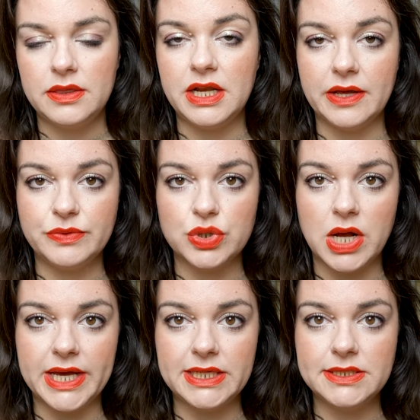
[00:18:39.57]
that I've
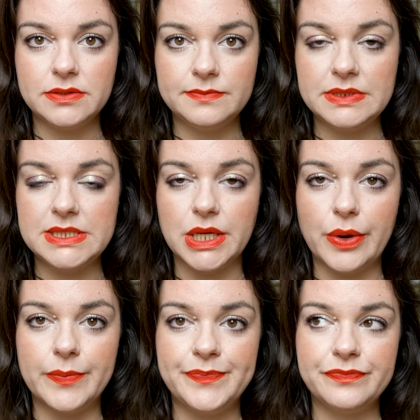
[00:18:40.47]
tried.
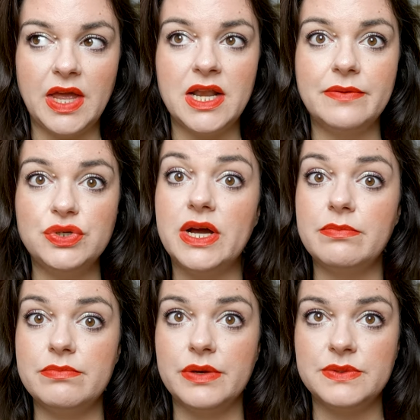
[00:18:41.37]
So, and I've
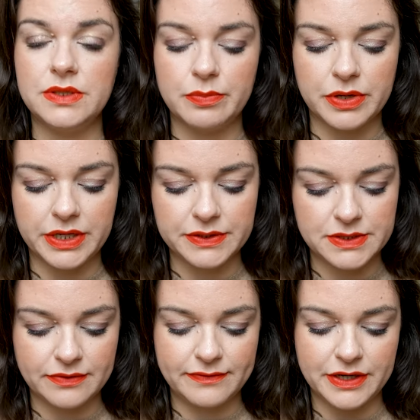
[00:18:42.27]
tried most of the products
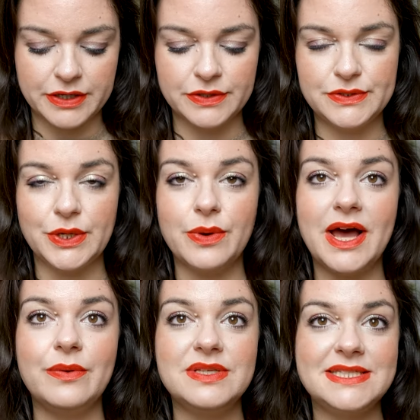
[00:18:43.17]
so far. So
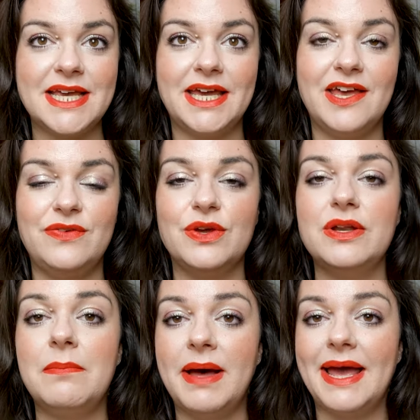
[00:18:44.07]
I would say if you're
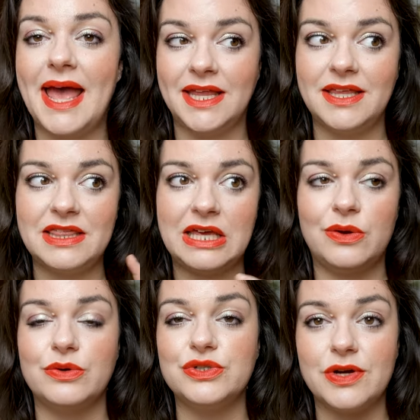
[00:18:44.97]
gonna buy anything
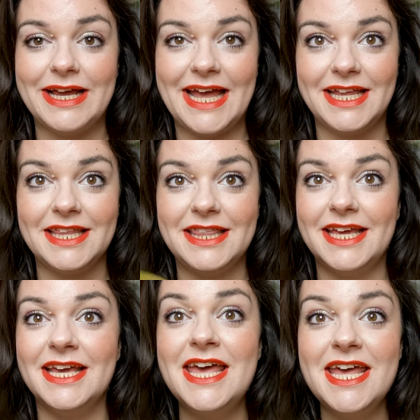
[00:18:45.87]
or try
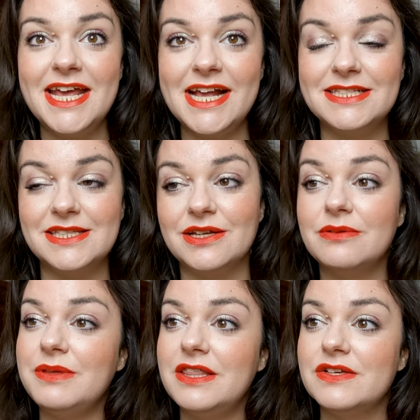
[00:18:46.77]
anything, it's
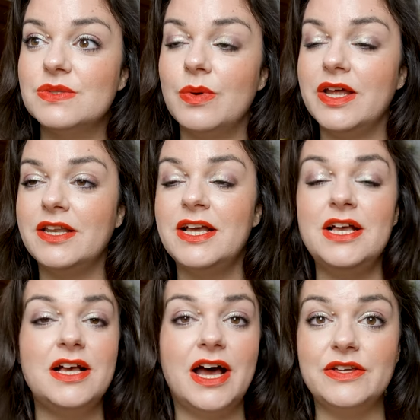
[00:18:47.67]
gonna be this one.
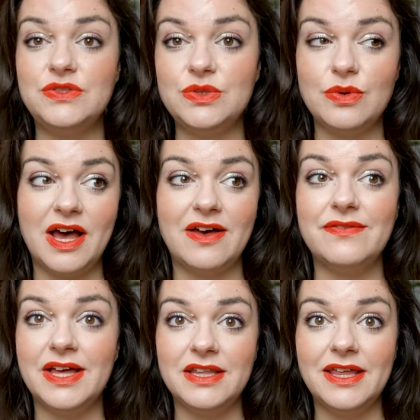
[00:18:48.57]
I do
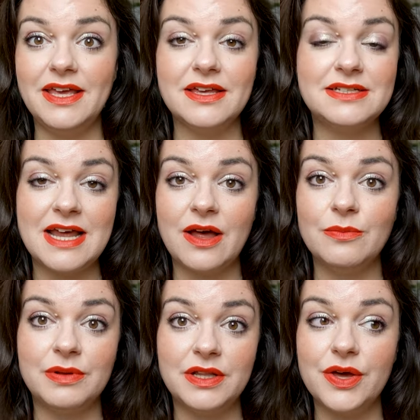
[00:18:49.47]
have a link
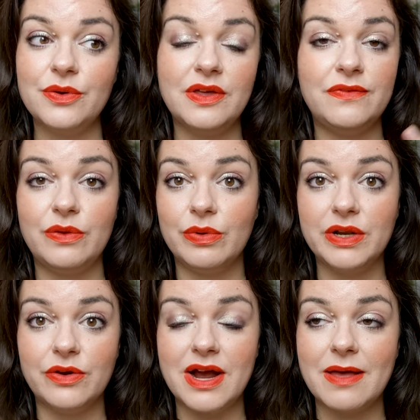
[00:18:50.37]
down below if you
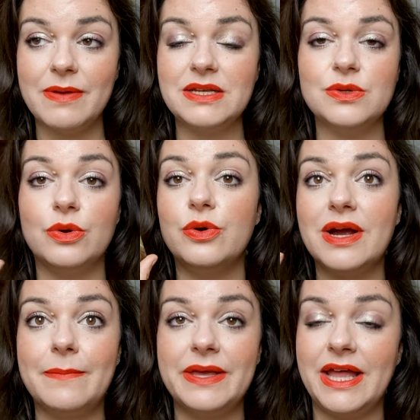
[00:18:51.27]
wanna grab it or
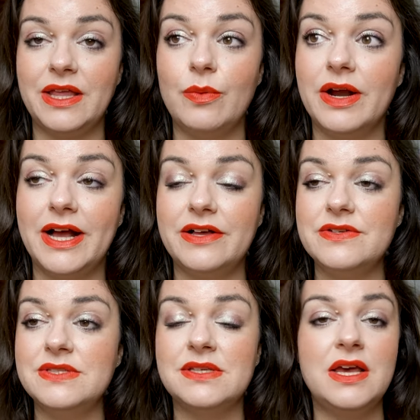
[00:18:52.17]
grab it anywhere
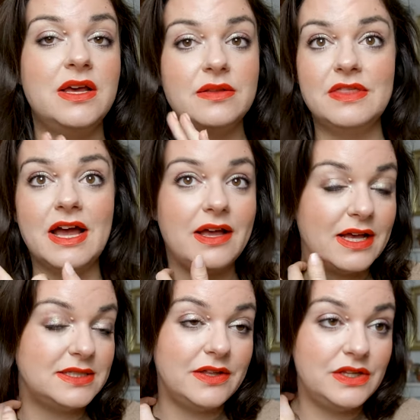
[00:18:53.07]
else that
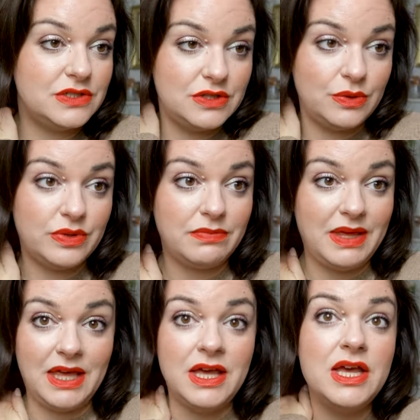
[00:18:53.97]
has nothing to do with
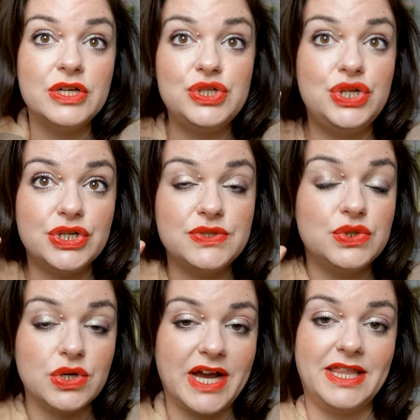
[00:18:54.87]
me, just
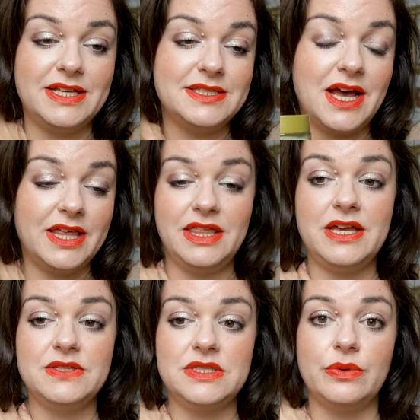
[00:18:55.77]
try this. I
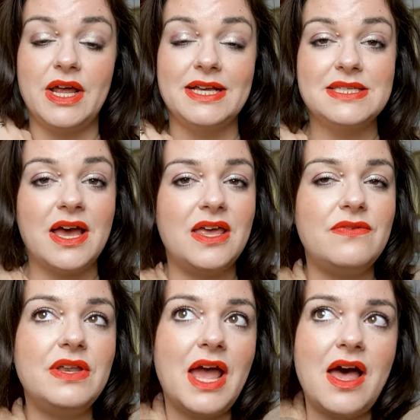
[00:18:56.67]
think it's so nice. I
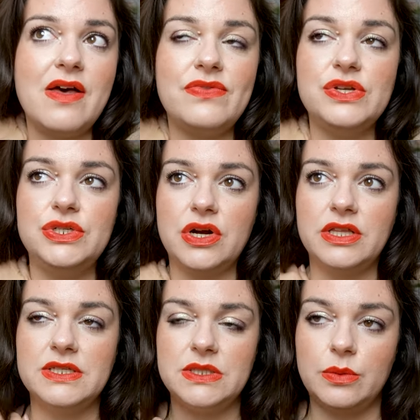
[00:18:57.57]
even have the
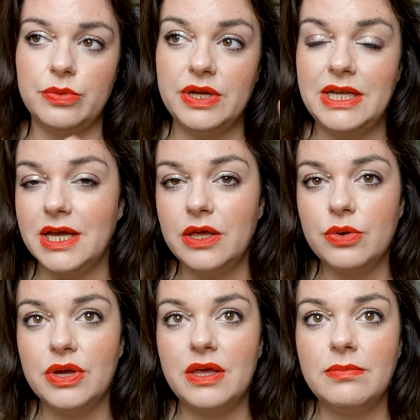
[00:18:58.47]
Charlotte Tilbury night
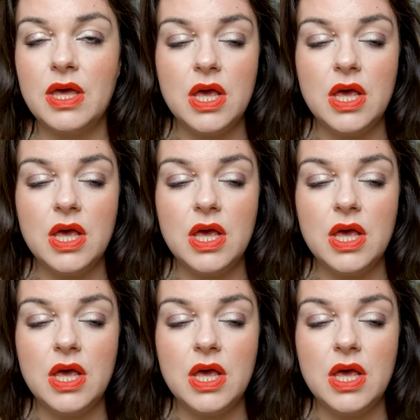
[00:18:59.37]
cream,